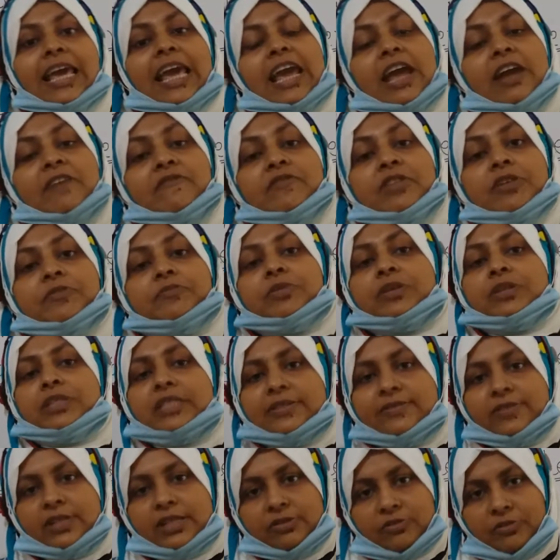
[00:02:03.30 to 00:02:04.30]
the every
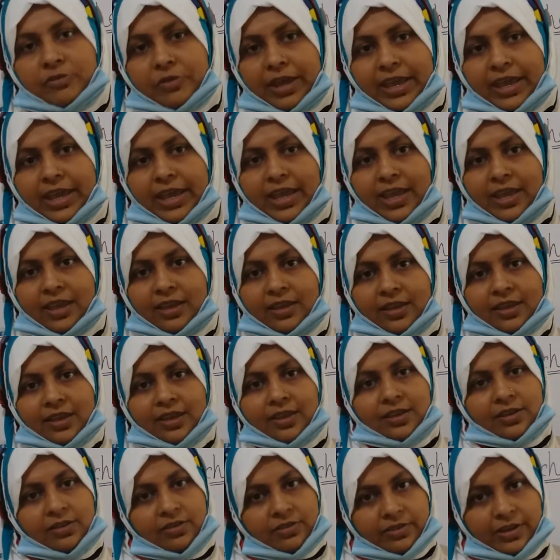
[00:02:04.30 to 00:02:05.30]
possible way.
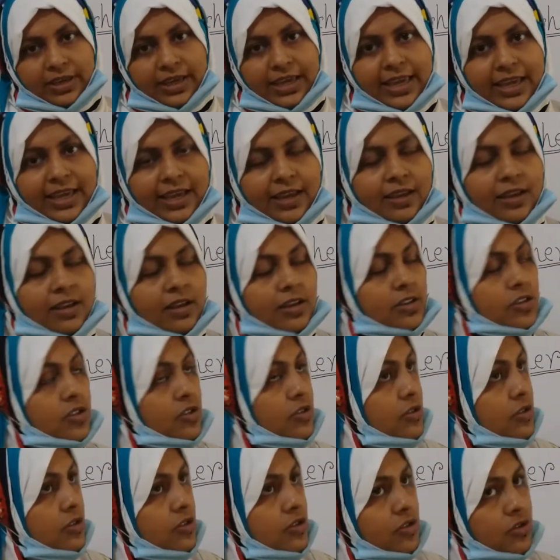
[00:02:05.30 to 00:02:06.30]
Okay, so
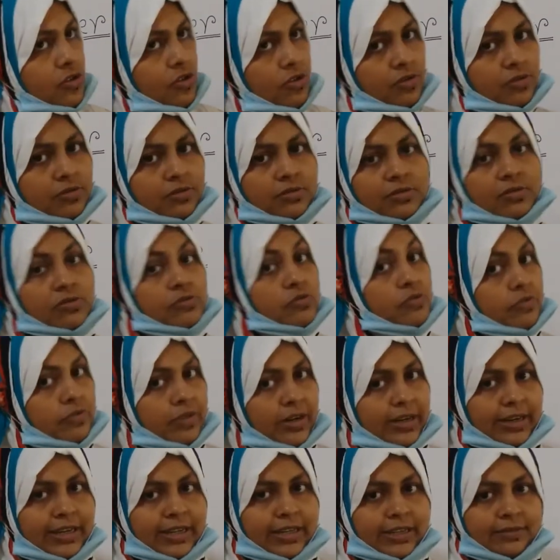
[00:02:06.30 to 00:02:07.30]
don't
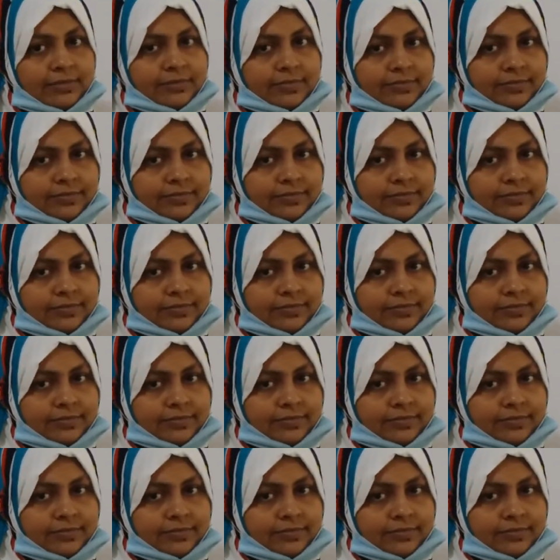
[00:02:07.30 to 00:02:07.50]
worry.